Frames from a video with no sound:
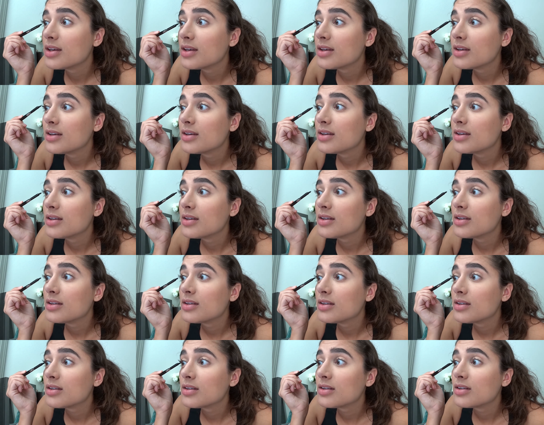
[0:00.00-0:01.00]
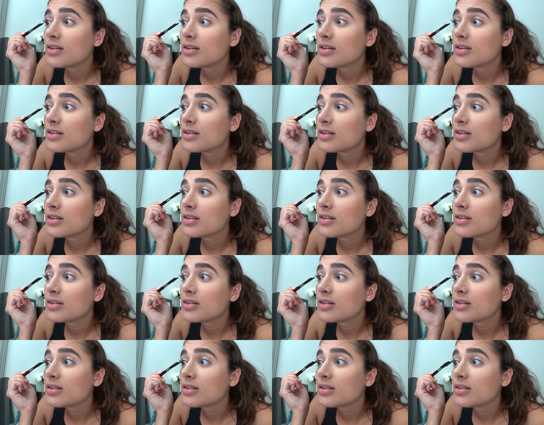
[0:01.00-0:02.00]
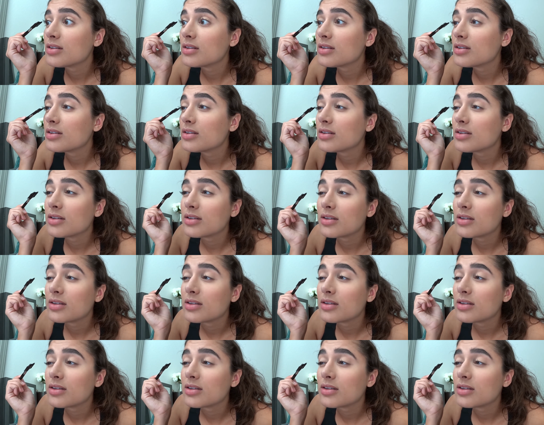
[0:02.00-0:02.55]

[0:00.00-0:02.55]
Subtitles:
Nothing is said.